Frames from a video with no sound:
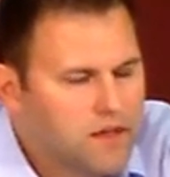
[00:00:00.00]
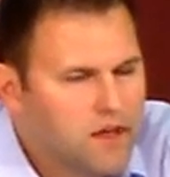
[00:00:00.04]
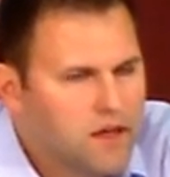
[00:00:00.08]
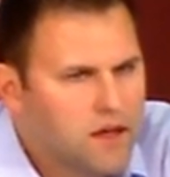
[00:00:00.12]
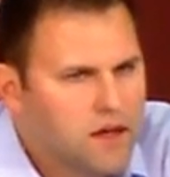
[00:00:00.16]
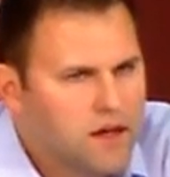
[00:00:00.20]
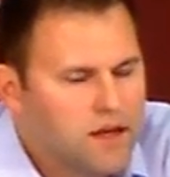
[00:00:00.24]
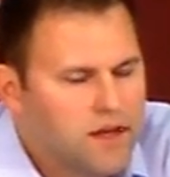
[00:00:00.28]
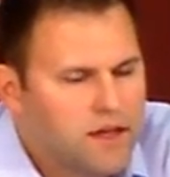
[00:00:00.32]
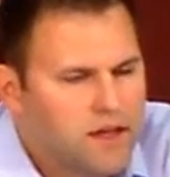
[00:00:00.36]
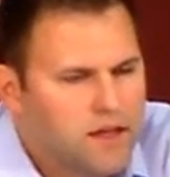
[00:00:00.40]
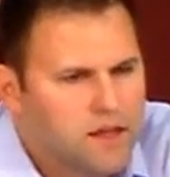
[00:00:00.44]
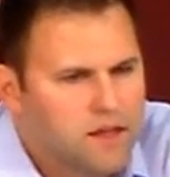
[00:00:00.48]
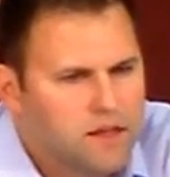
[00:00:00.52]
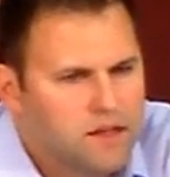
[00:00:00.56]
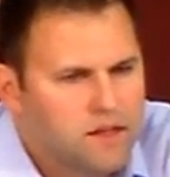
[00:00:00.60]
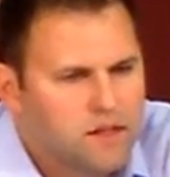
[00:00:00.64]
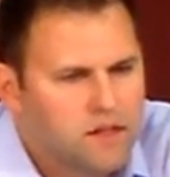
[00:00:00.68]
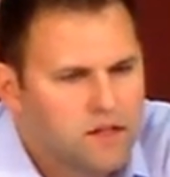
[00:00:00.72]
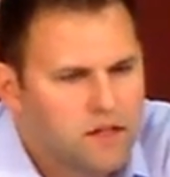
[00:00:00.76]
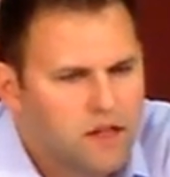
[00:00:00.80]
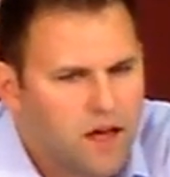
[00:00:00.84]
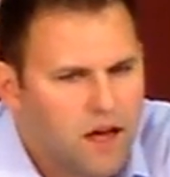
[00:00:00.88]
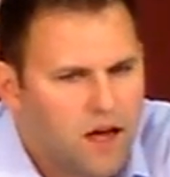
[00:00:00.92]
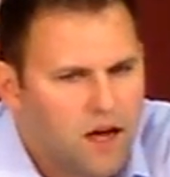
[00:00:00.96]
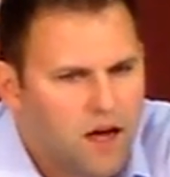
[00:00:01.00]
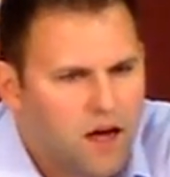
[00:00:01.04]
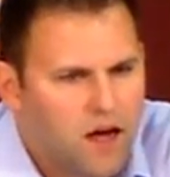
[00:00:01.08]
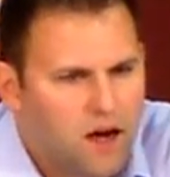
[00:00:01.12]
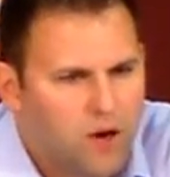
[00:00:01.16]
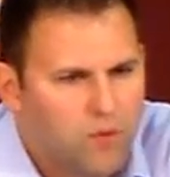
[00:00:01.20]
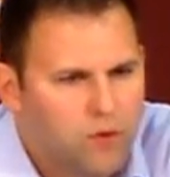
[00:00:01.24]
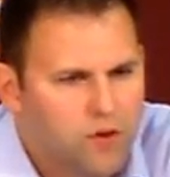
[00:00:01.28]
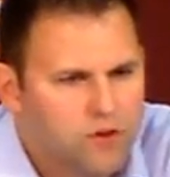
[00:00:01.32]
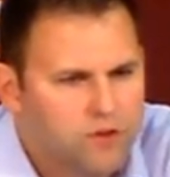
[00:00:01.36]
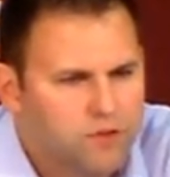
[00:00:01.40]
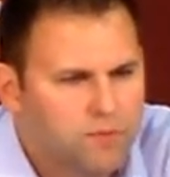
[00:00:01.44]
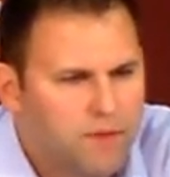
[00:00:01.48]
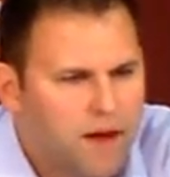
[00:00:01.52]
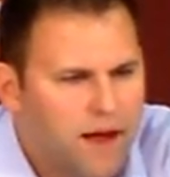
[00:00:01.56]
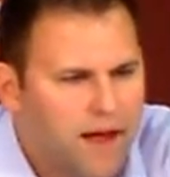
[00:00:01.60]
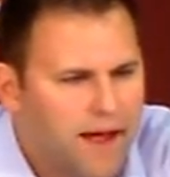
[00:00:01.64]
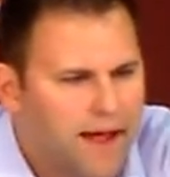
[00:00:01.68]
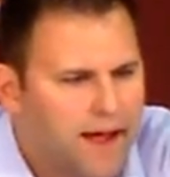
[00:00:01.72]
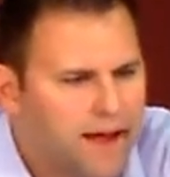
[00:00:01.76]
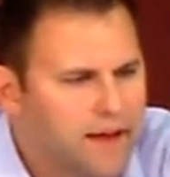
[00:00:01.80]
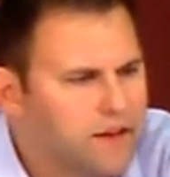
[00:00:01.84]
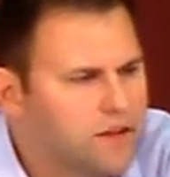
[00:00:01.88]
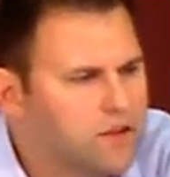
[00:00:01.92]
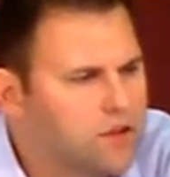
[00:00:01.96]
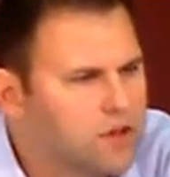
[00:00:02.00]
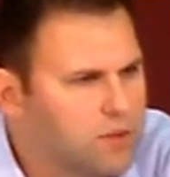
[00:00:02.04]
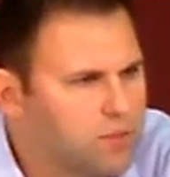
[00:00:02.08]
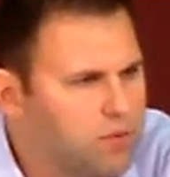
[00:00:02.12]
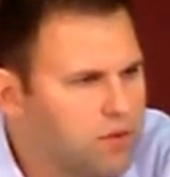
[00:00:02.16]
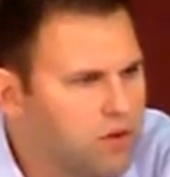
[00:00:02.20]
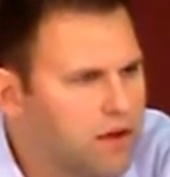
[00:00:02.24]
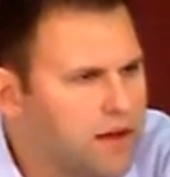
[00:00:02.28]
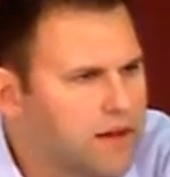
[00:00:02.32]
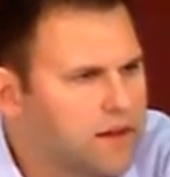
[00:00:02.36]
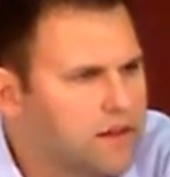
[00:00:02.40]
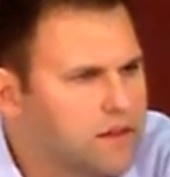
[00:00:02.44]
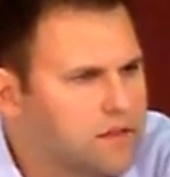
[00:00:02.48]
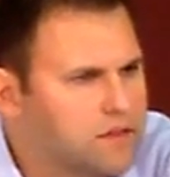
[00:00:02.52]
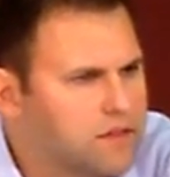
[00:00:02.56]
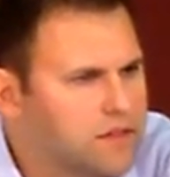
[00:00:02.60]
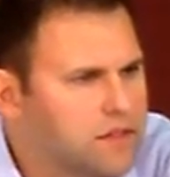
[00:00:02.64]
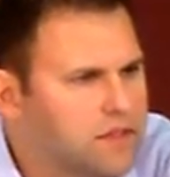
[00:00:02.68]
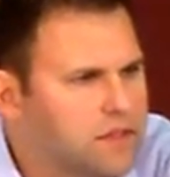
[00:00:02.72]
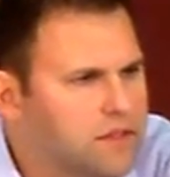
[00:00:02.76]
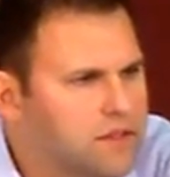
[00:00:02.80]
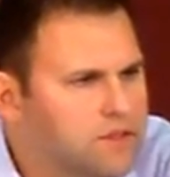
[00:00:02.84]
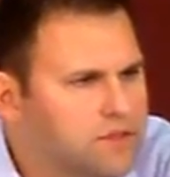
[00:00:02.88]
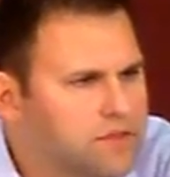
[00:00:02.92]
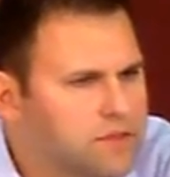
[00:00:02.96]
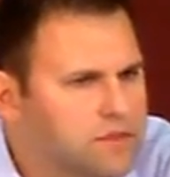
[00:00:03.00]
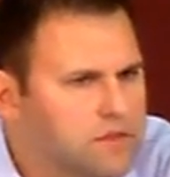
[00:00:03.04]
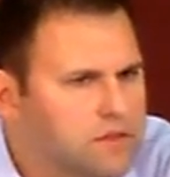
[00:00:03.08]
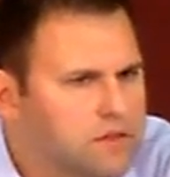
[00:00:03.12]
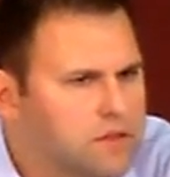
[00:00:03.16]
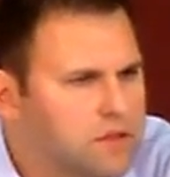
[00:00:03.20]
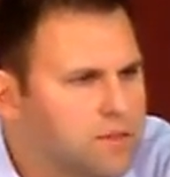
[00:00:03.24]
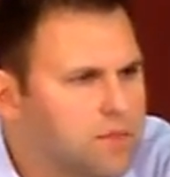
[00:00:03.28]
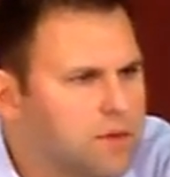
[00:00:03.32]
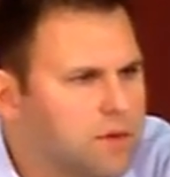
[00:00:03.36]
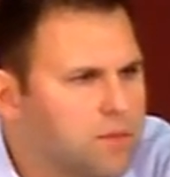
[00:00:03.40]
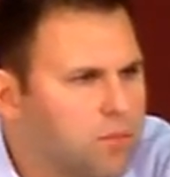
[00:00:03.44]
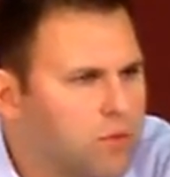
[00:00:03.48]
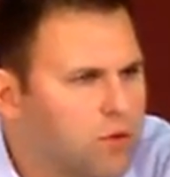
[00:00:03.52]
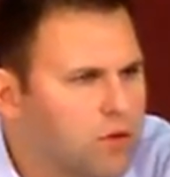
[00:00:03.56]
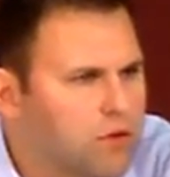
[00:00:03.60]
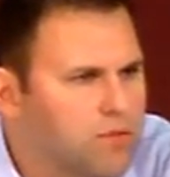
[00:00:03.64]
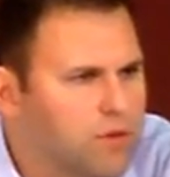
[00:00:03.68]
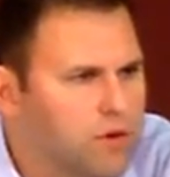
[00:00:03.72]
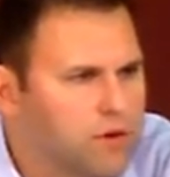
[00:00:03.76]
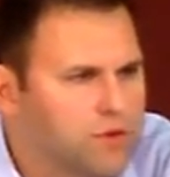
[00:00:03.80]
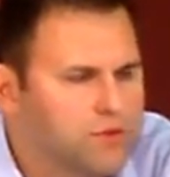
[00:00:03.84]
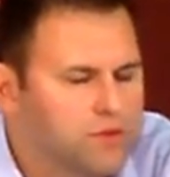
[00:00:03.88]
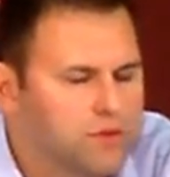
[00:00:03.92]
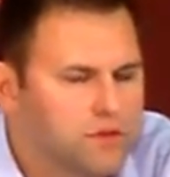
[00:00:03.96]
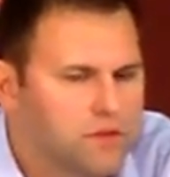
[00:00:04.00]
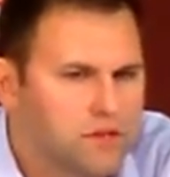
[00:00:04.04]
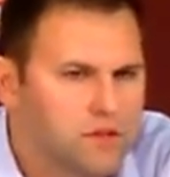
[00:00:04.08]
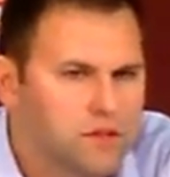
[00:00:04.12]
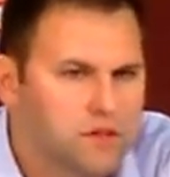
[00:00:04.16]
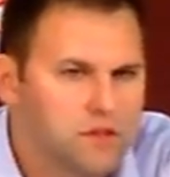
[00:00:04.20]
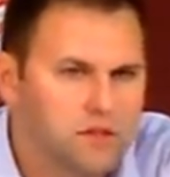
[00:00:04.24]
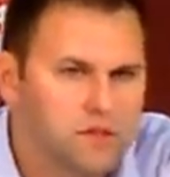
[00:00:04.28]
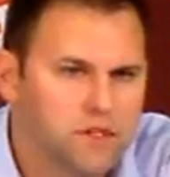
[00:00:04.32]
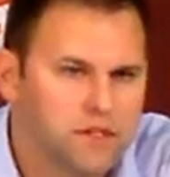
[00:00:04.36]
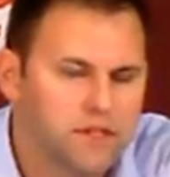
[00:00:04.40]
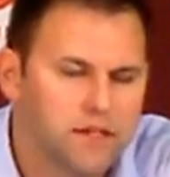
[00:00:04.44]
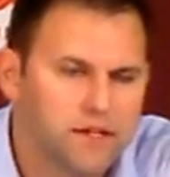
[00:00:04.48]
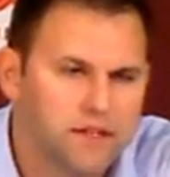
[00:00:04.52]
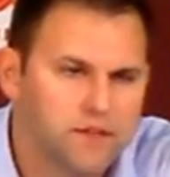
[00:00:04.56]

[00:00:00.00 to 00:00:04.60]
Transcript: Yeah, and I wish Matt Haney could have played because he gives us a little bit more versatility.